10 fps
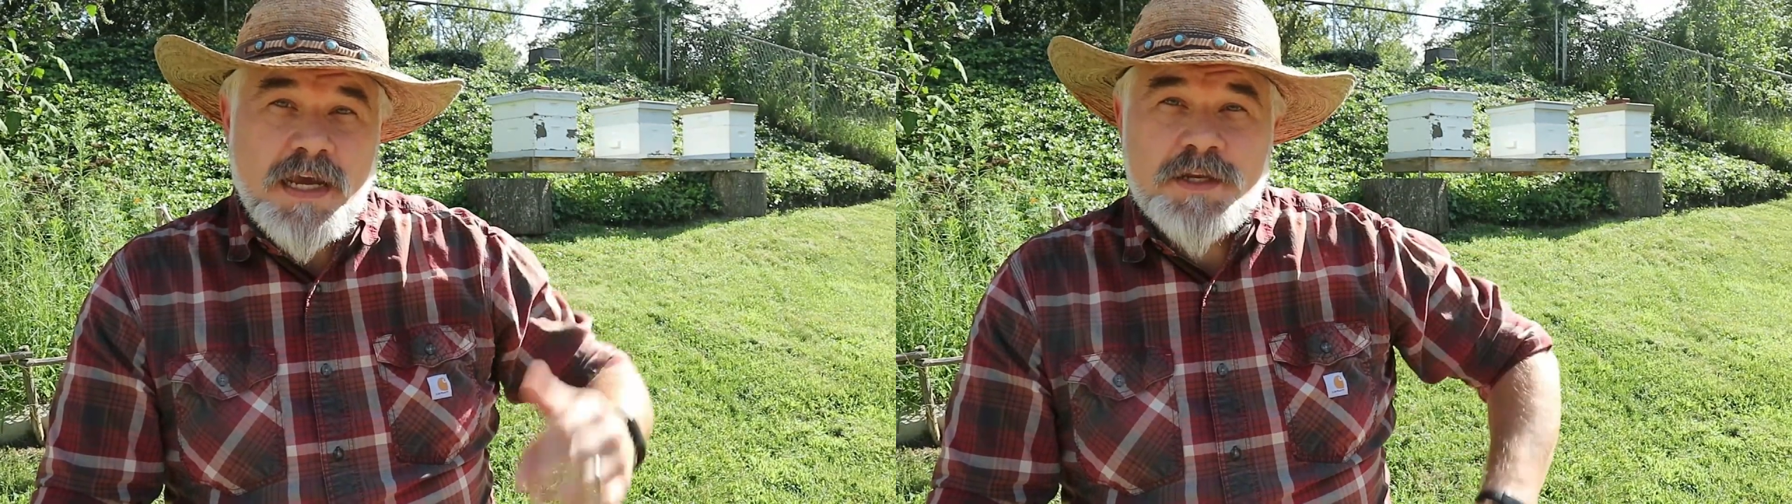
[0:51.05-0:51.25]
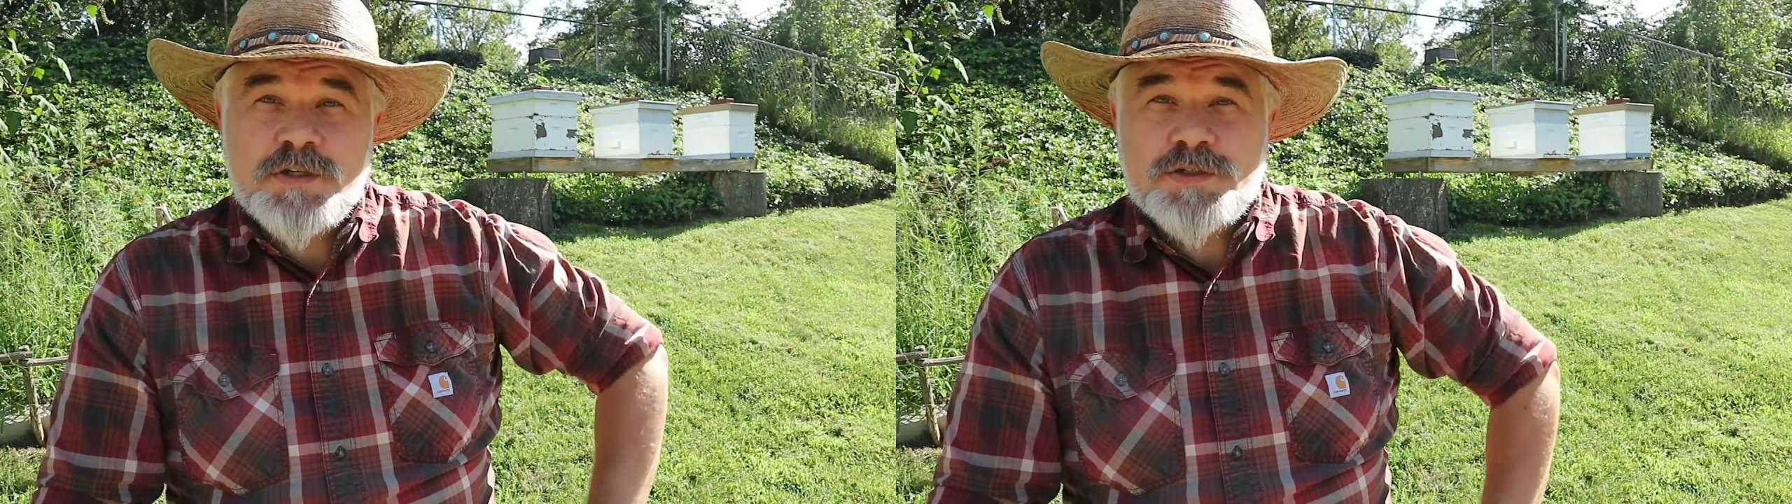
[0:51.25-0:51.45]

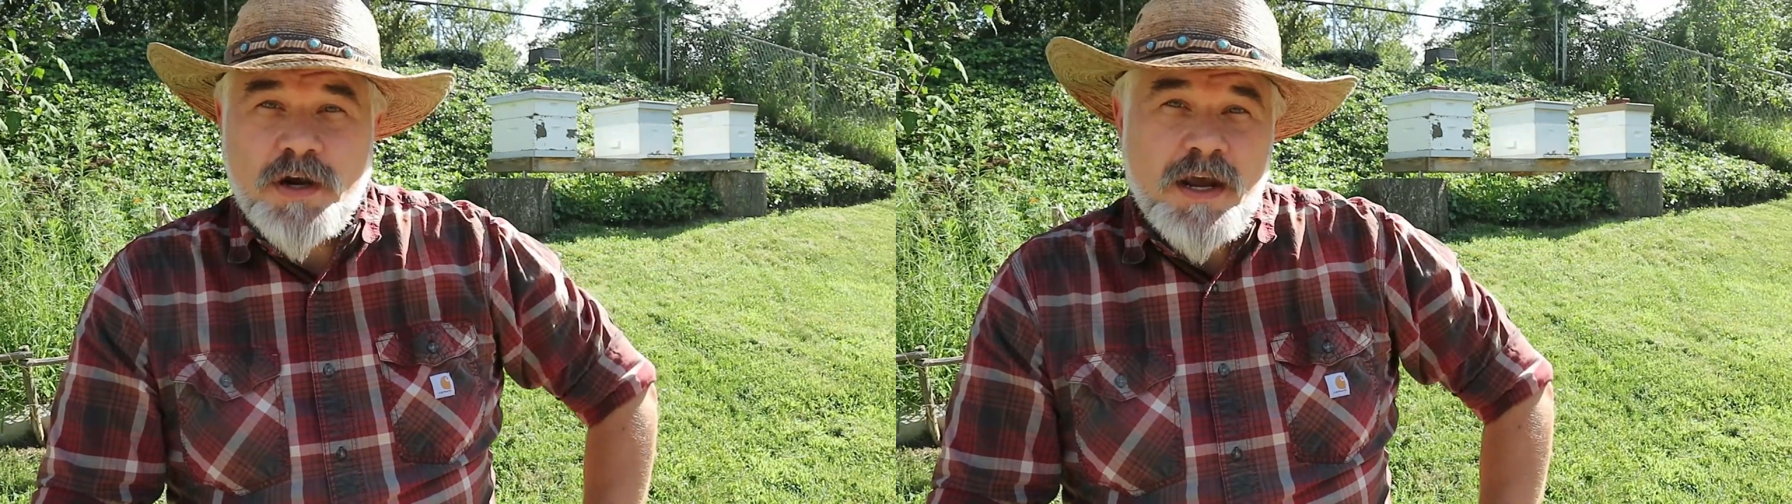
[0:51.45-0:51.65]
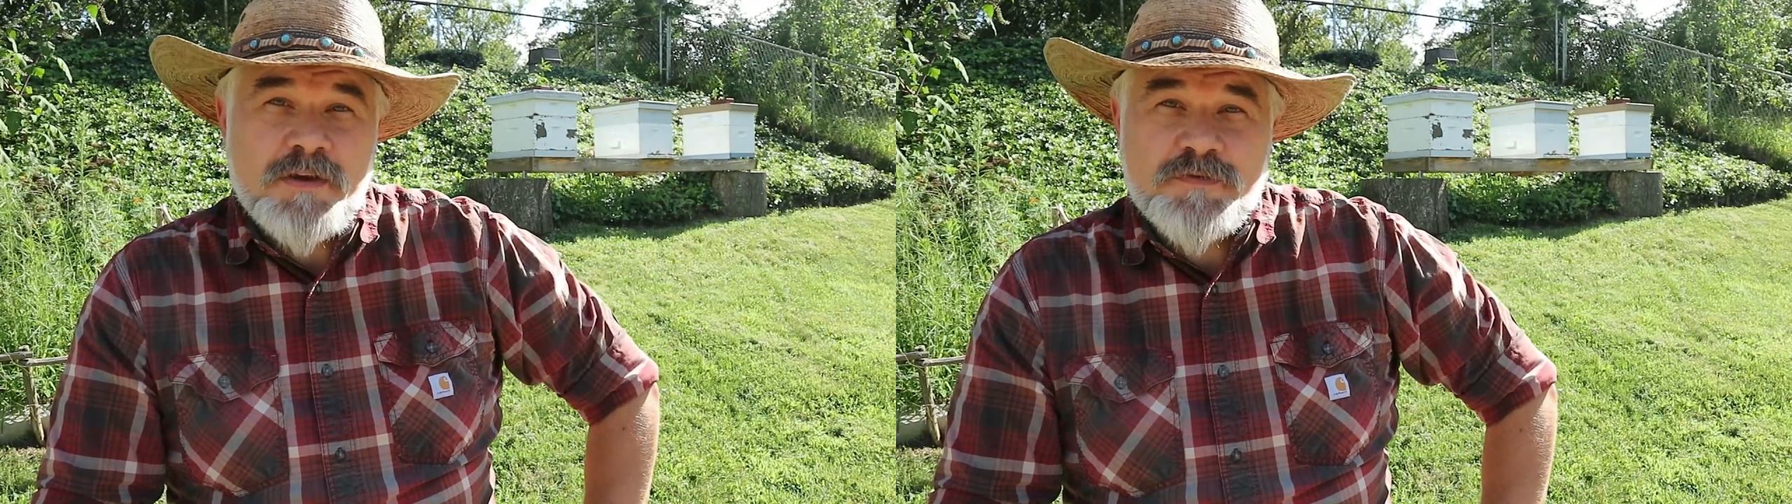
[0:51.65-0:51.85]
and you're
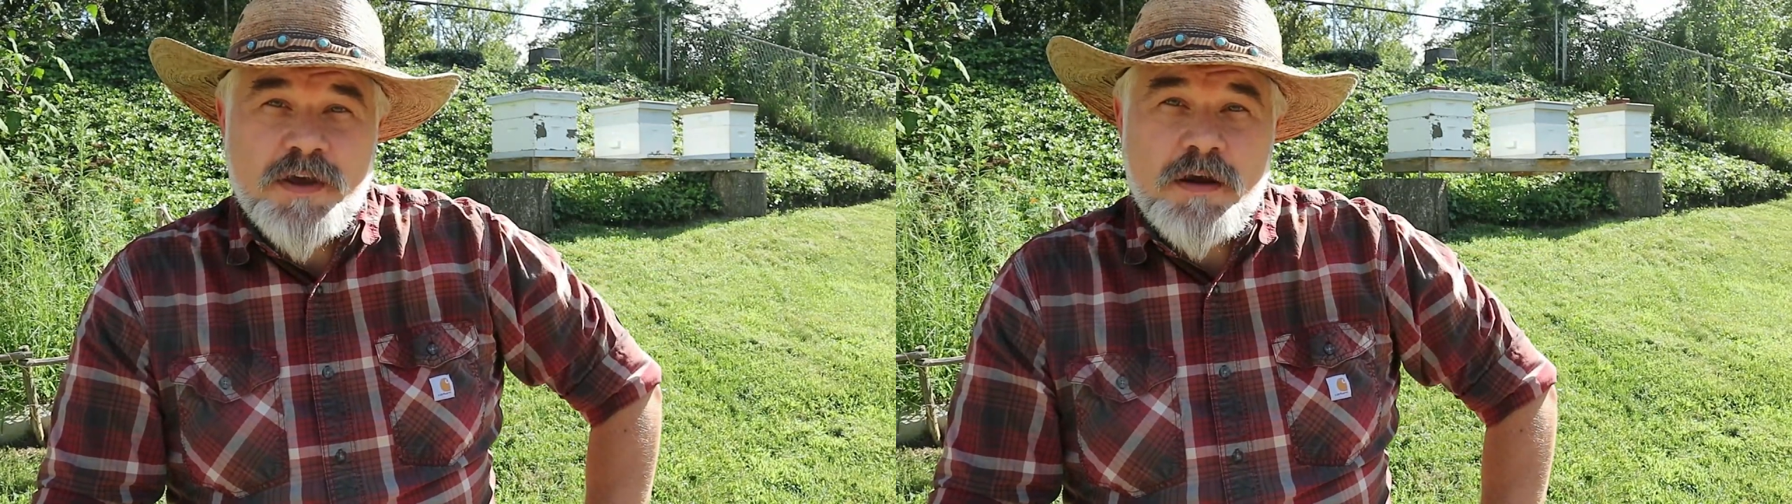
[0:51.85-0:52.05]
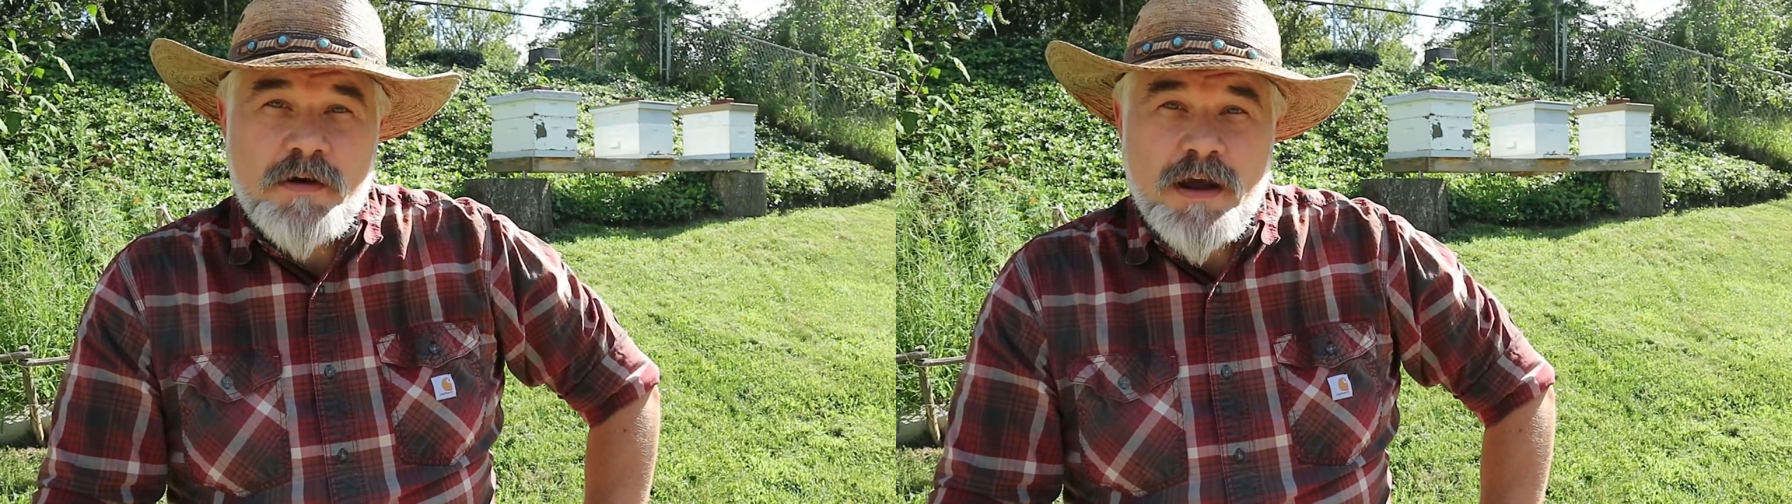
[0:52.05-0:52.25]
trying to
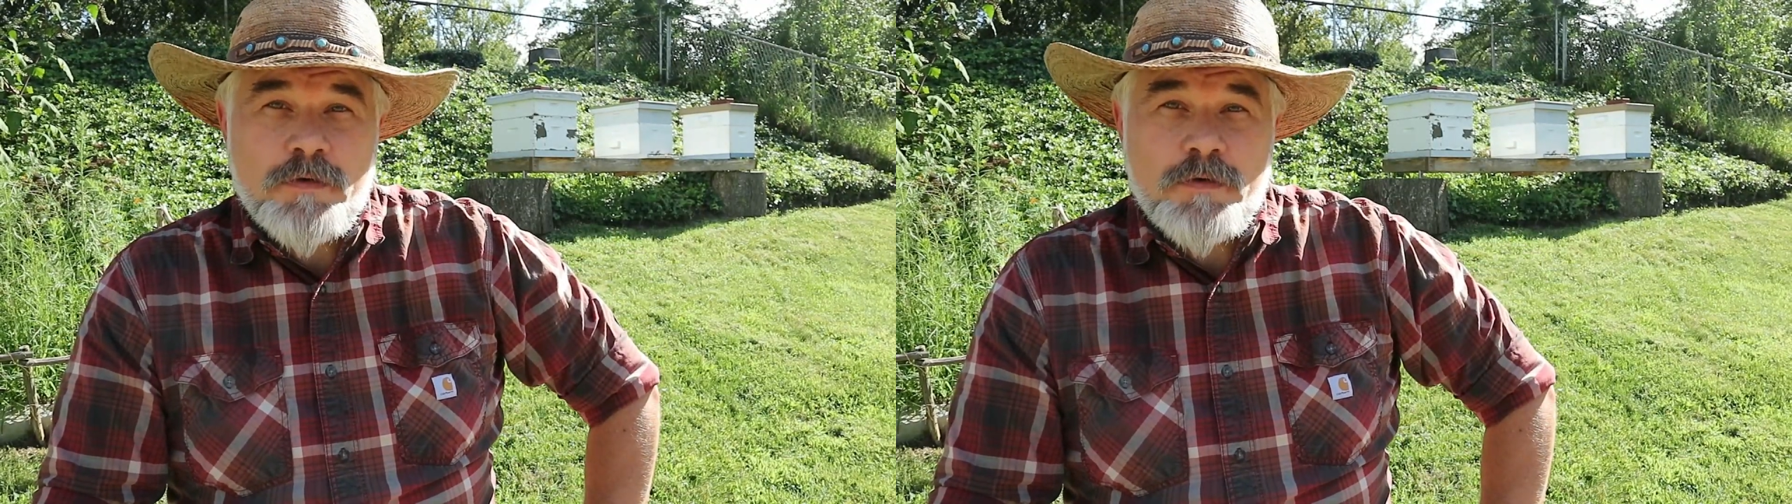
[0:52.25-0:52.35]
figure